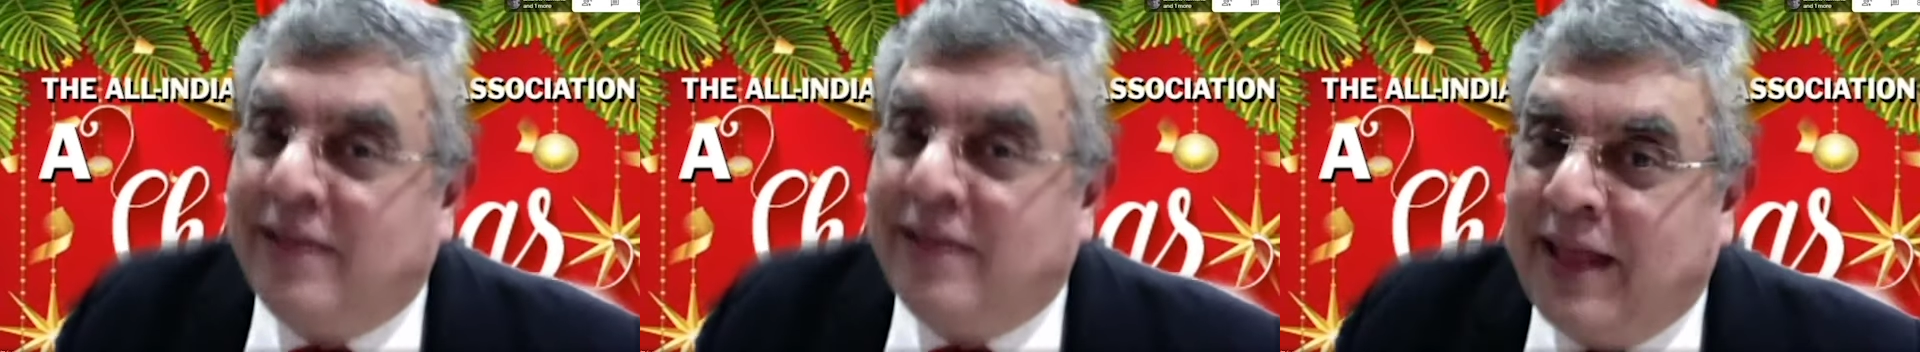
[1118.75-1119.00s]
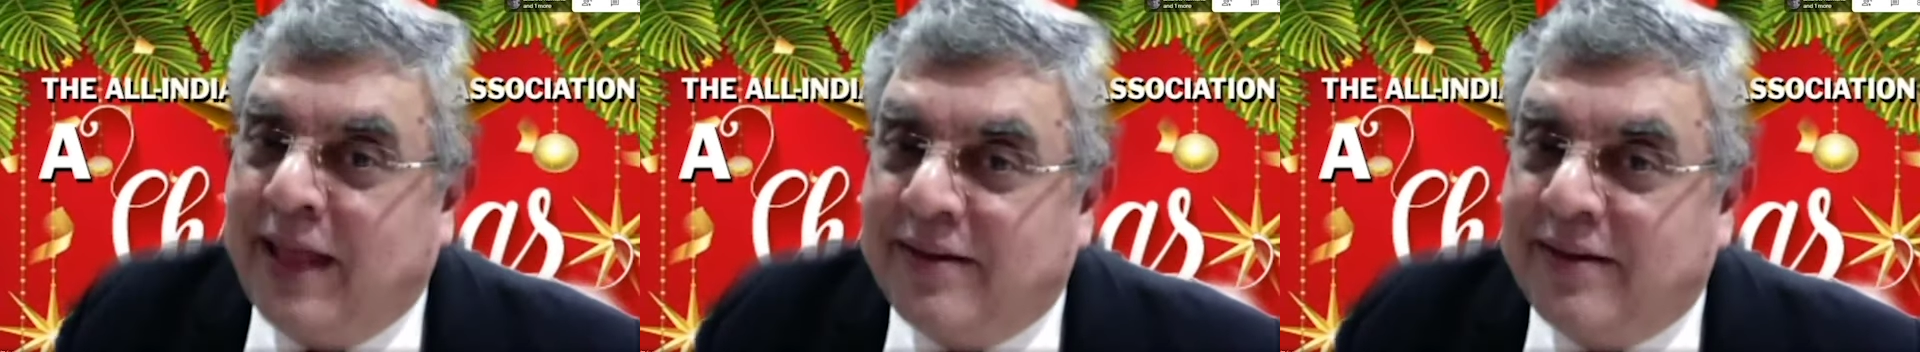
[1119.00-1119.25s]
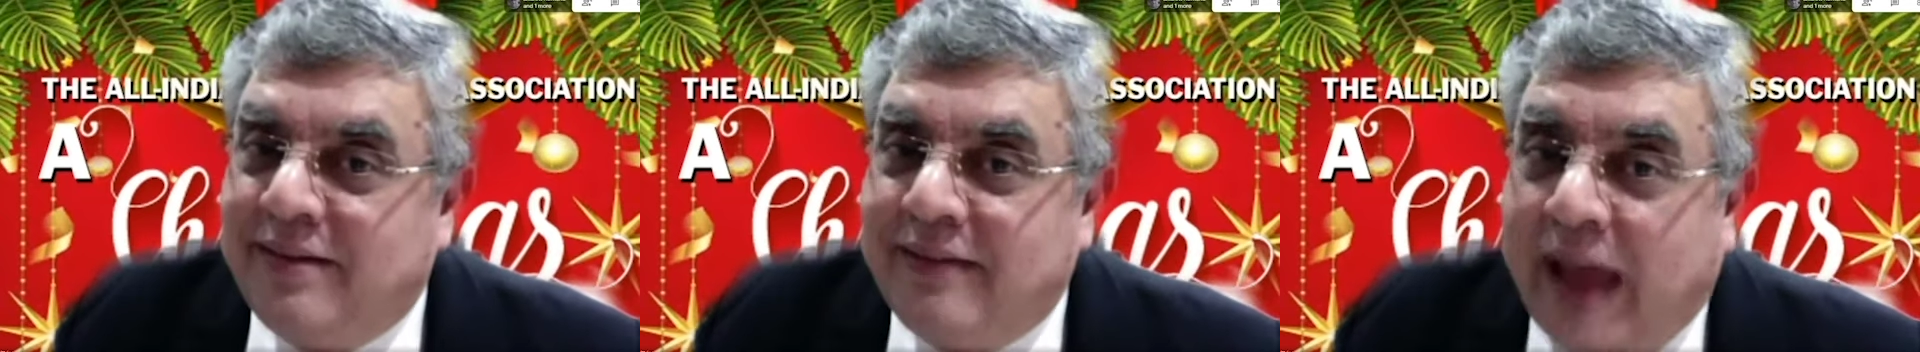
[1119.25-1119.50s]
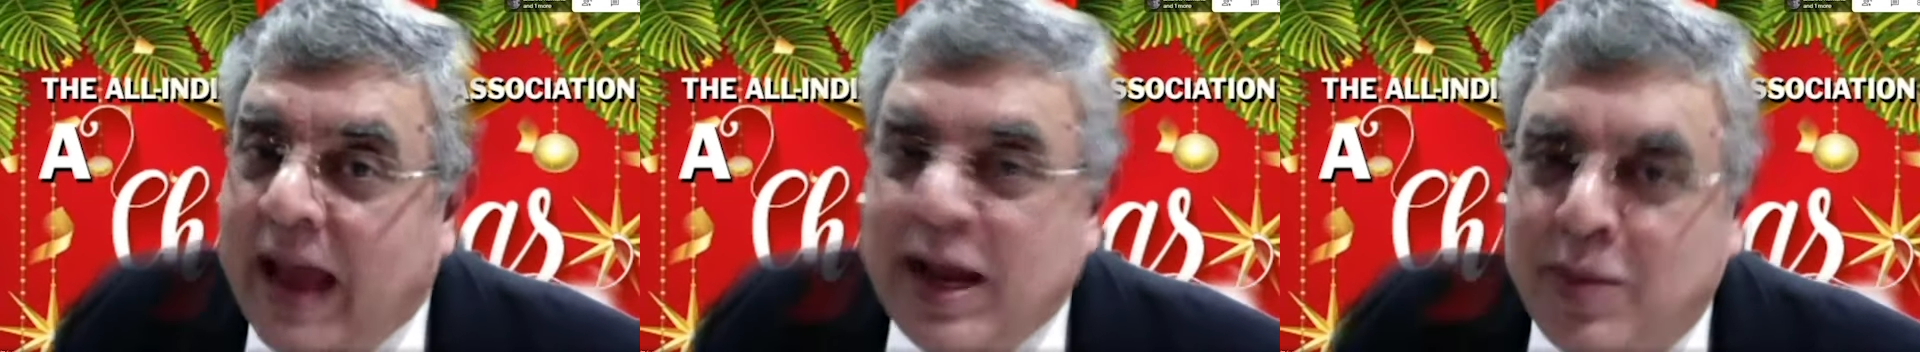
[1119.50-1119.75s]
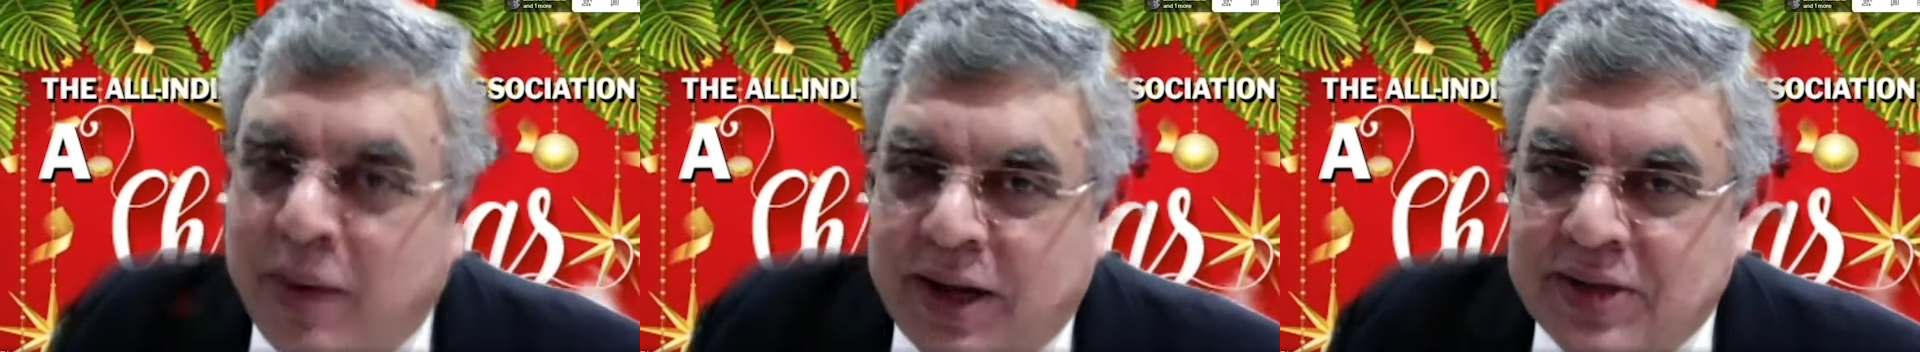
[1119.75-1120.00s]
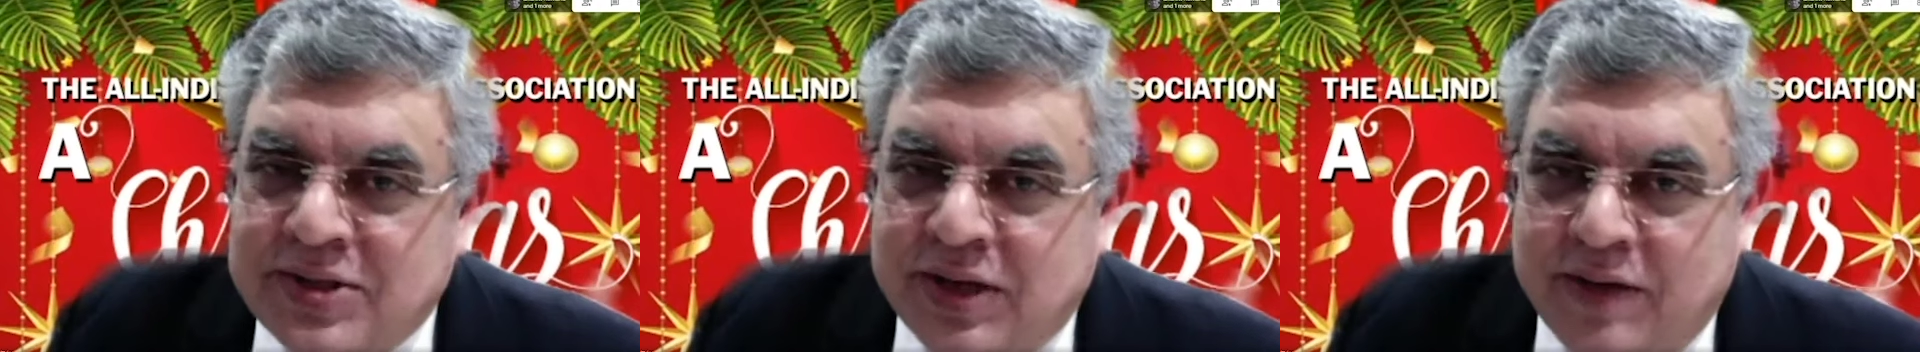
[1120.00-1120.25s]
that anybody
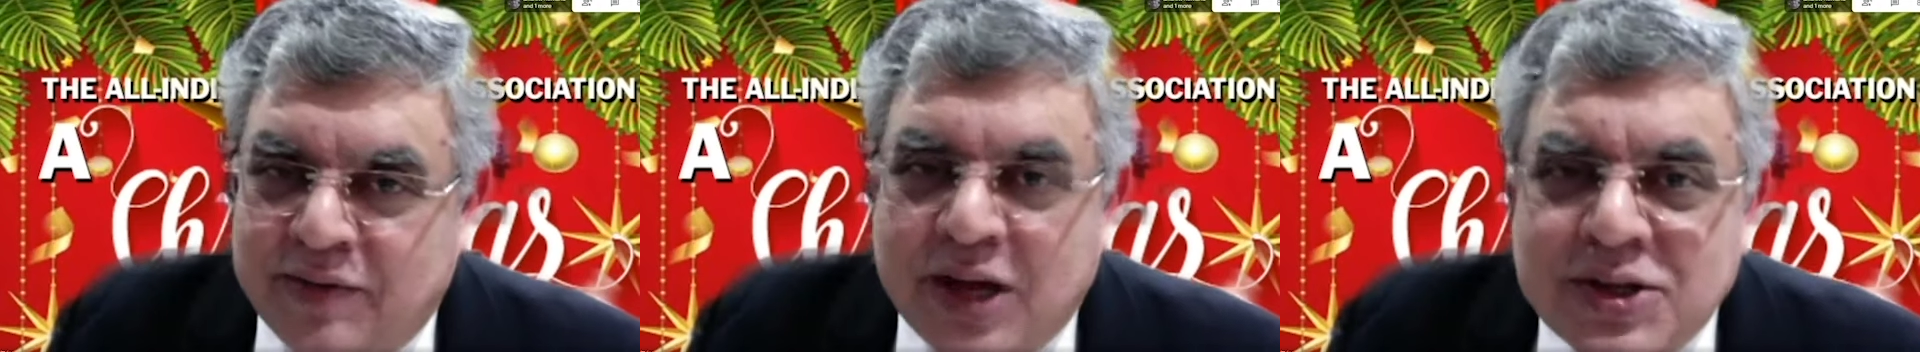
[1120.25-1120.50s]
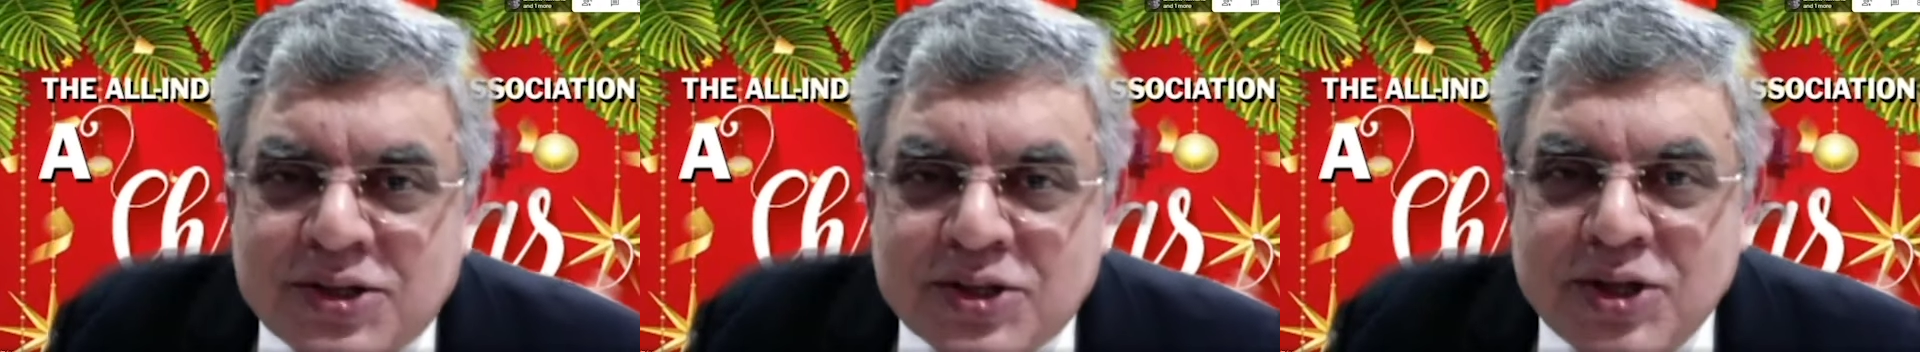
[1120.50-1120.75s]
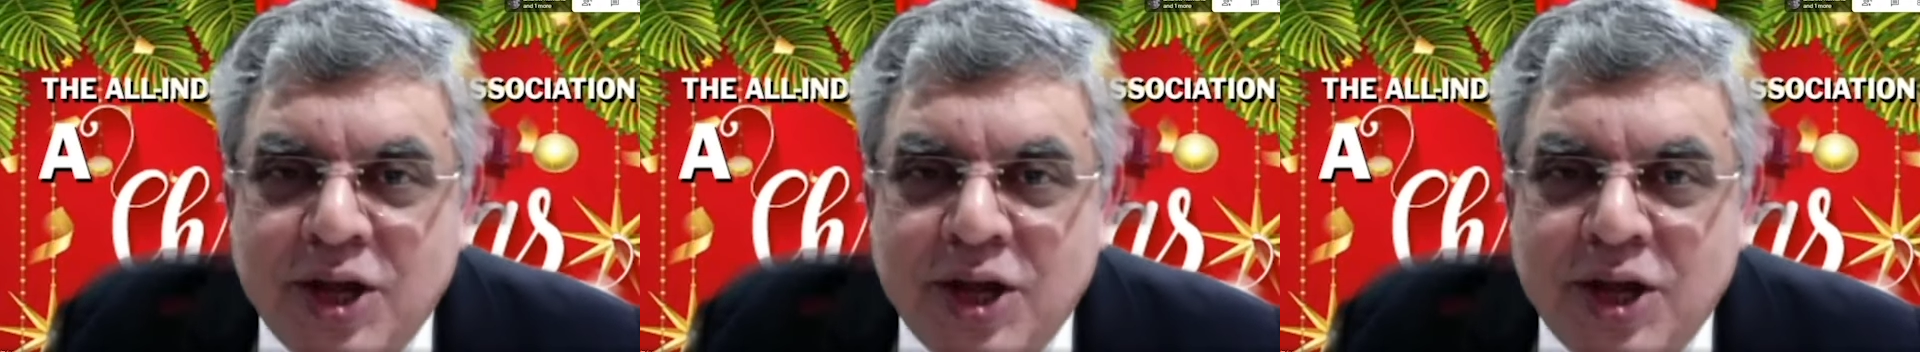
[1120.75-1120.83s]
serves us.